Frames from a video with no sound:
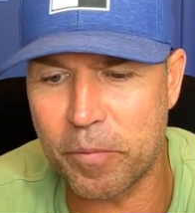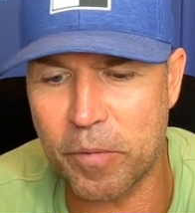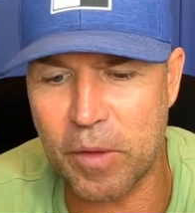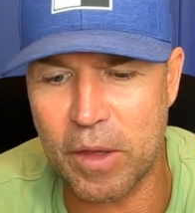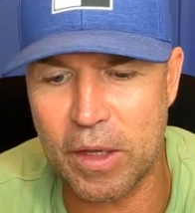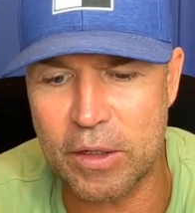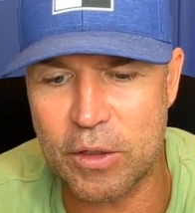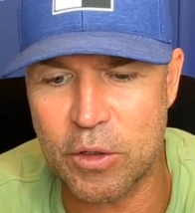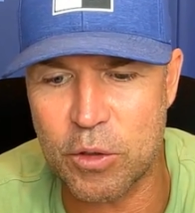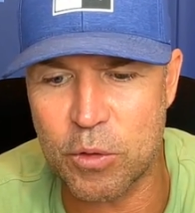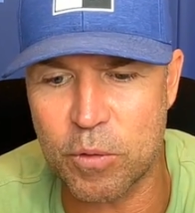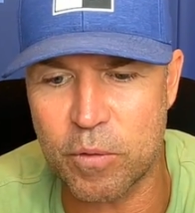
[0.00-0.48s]

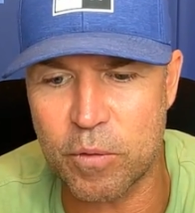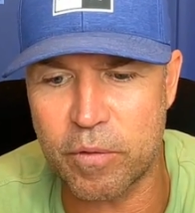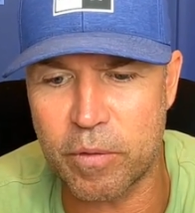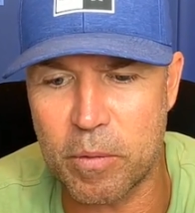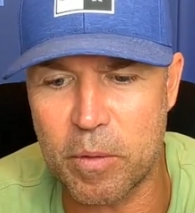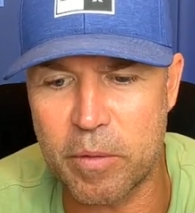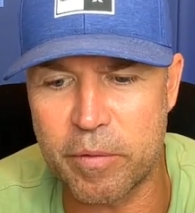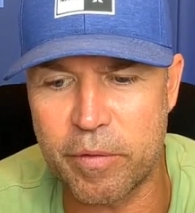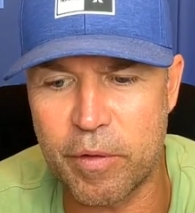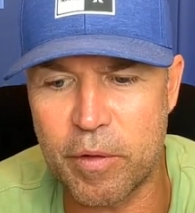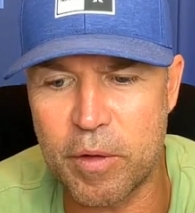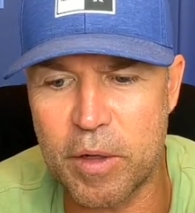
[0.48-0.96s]
and taught from a
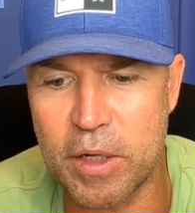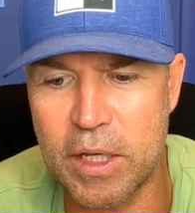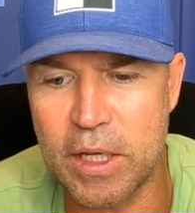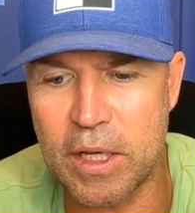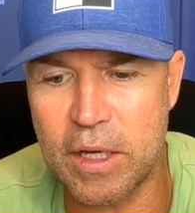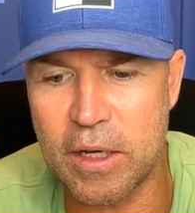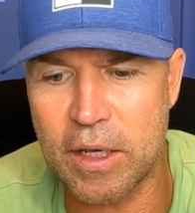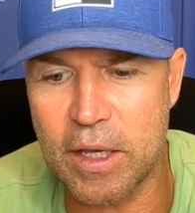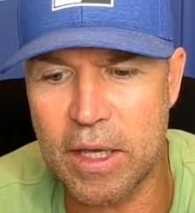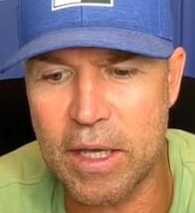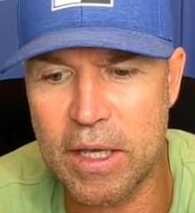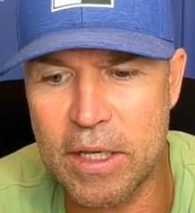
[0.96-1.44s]
very
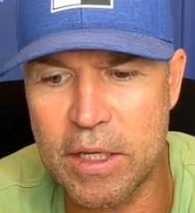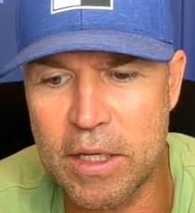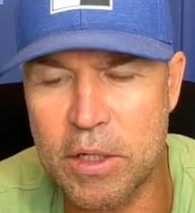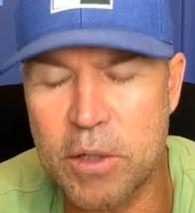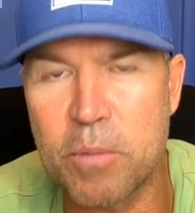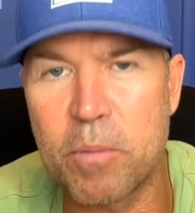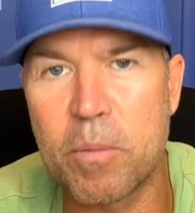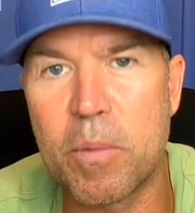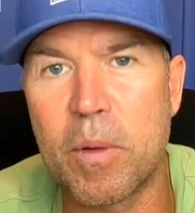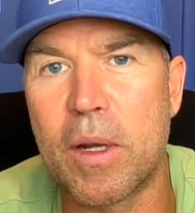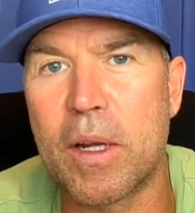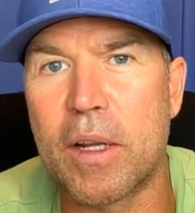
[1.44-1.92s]
young
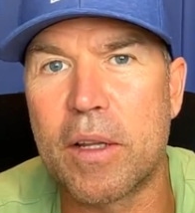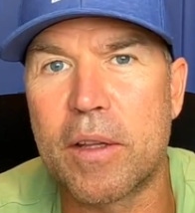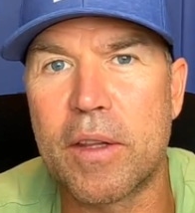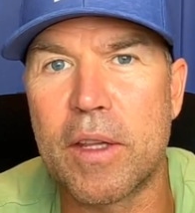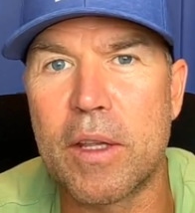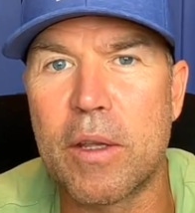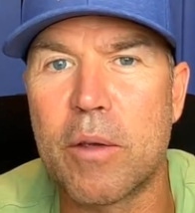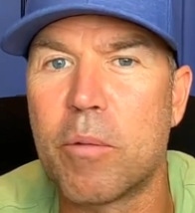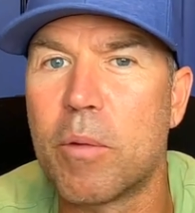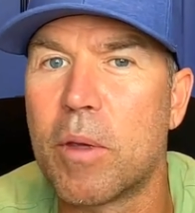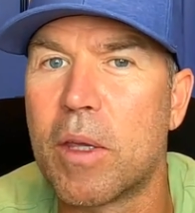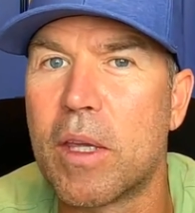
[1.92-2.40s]
age. But I
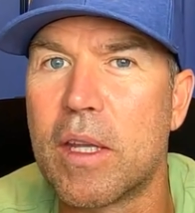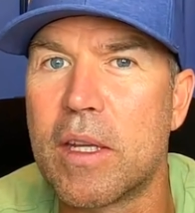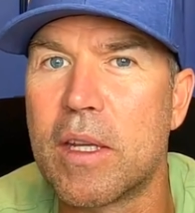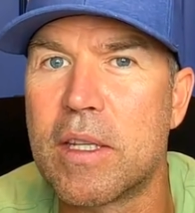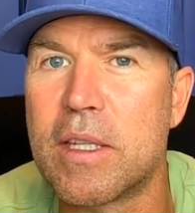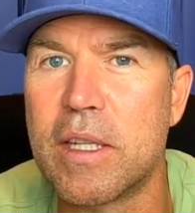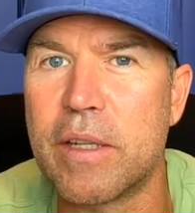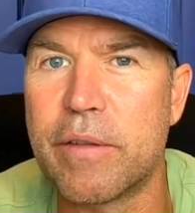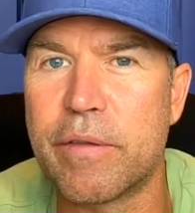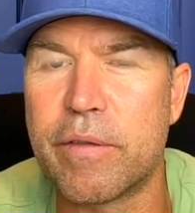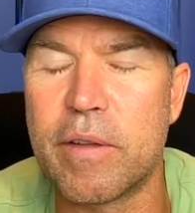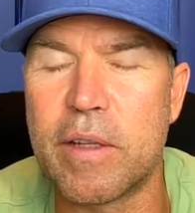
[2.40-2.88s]
think we can
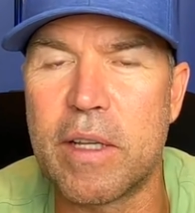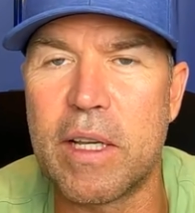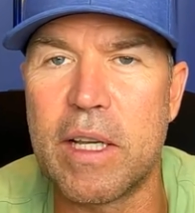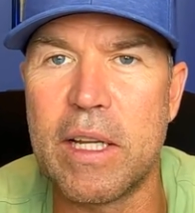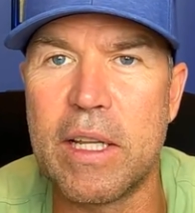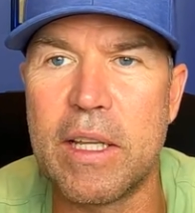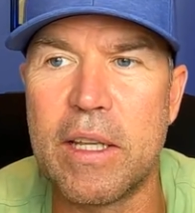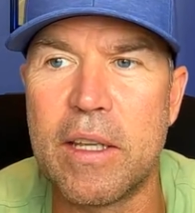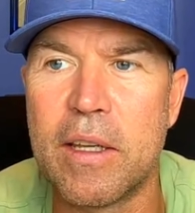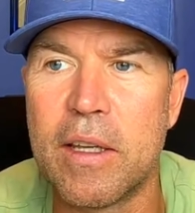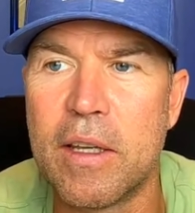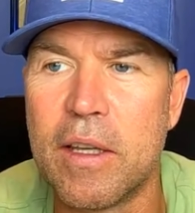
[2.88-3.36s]

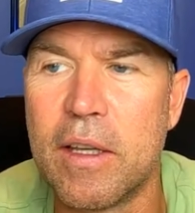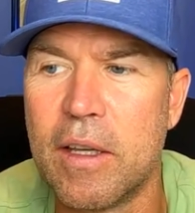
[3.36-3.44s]
definitely.